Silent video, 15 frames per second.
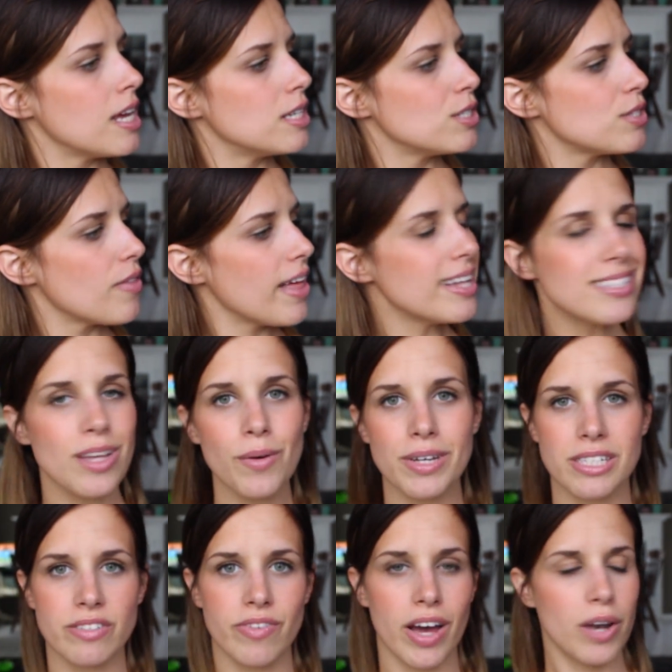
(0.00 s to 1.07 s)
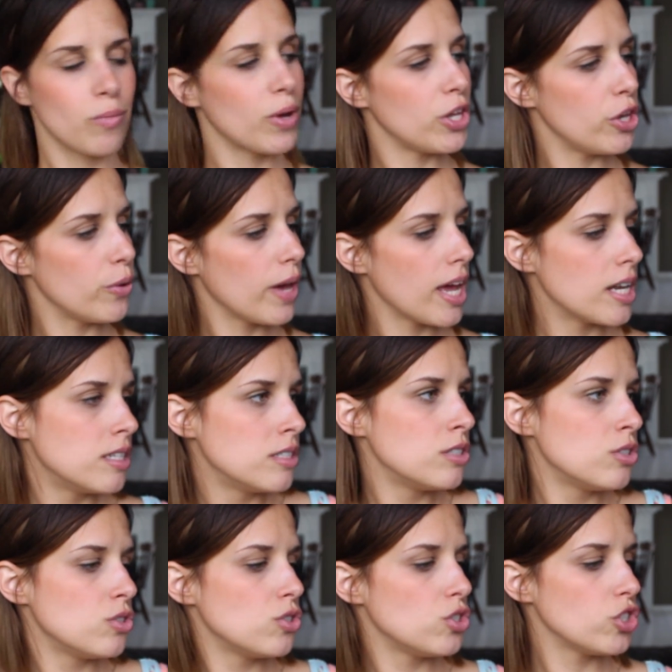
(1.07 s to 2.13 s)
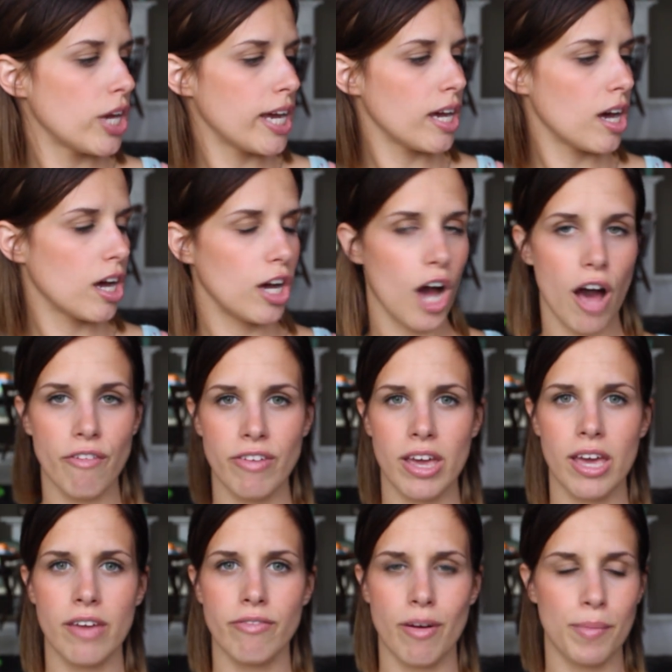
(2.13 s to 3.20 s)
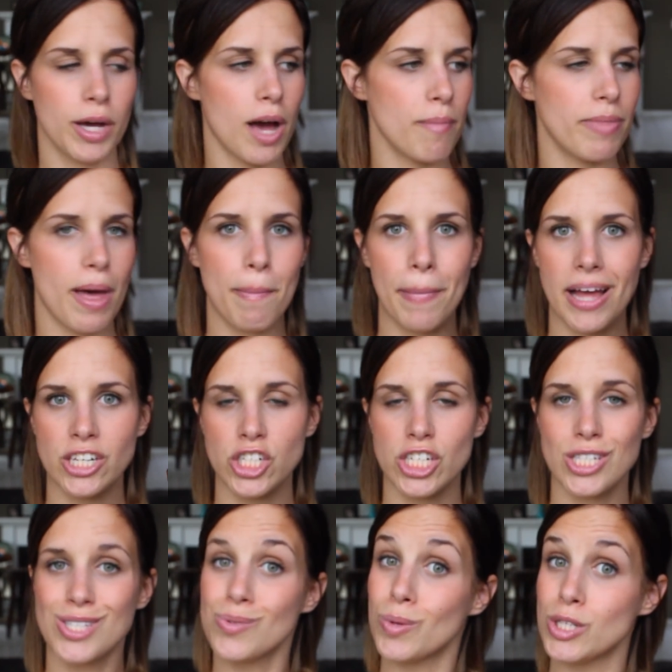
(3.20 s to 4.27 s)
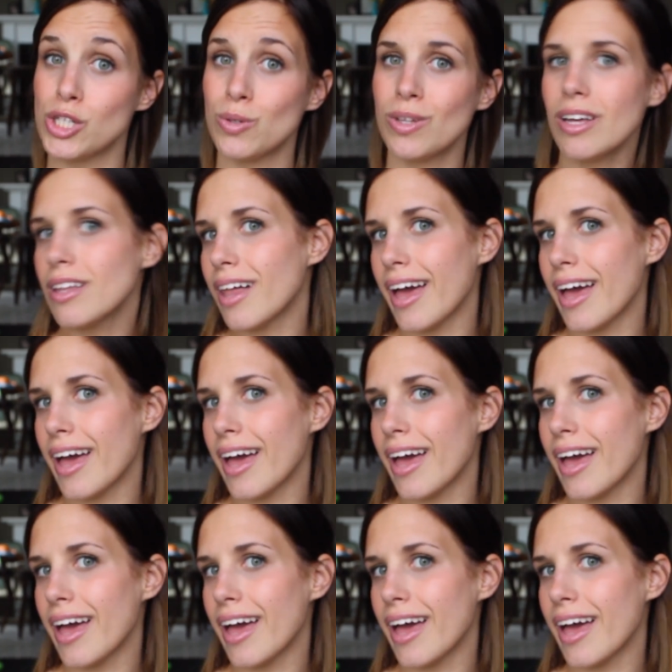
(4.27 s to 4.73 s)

And so that's always fun when you can drink coffee from a cup that matches what you look